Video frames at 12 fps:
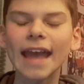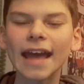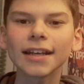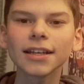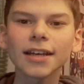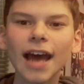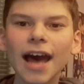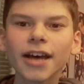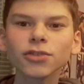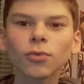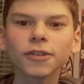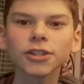Canada
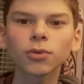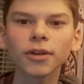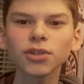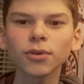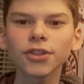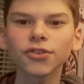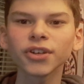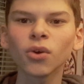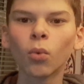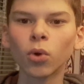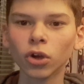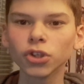has won the 2023
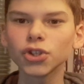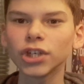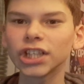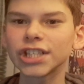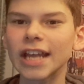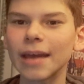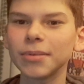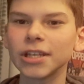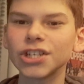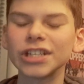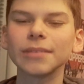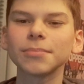World Junior
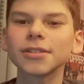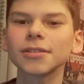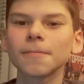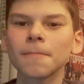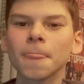Championships.